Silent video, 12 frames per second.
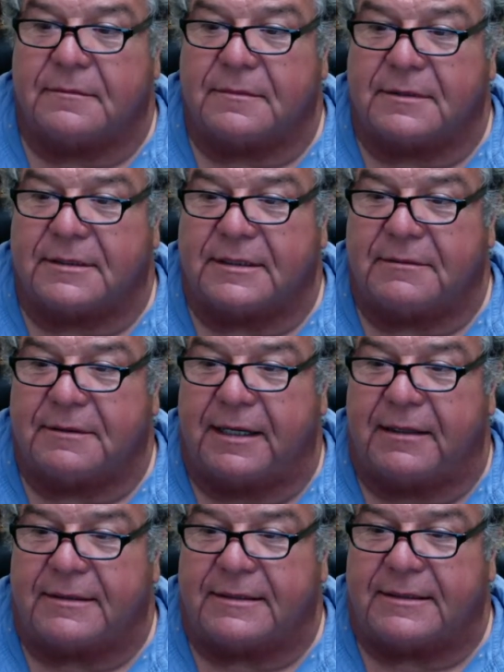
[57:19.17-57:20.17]
Let's see what
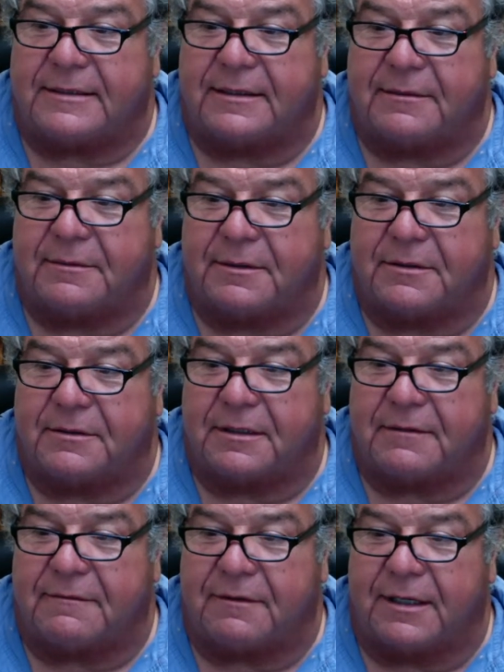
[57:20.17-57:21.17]
else is here real
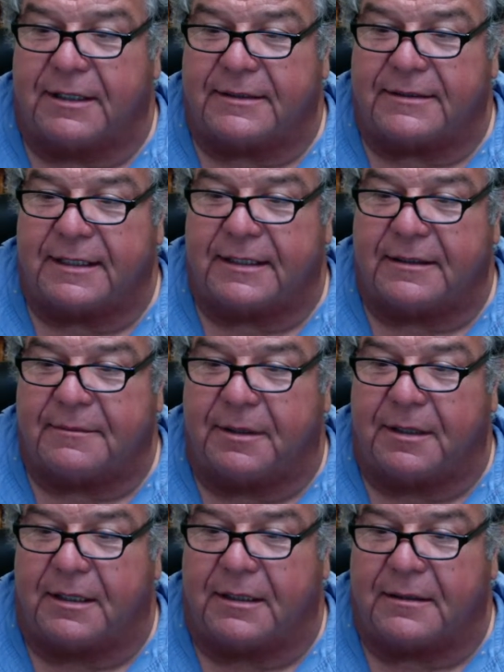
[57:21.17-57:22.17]
quick before I say
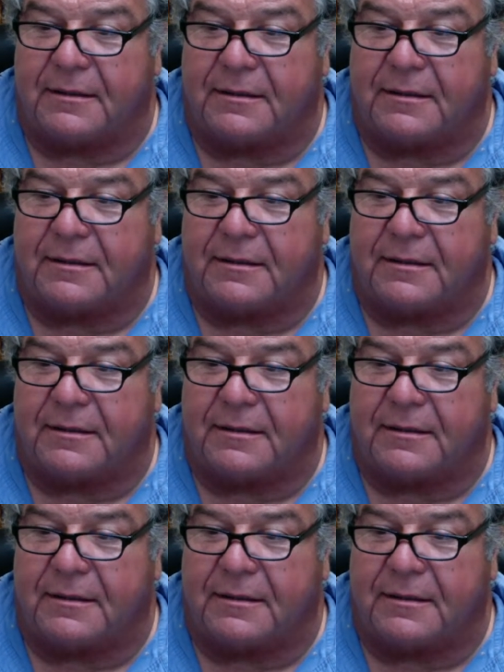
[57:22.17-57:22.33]
goodbye.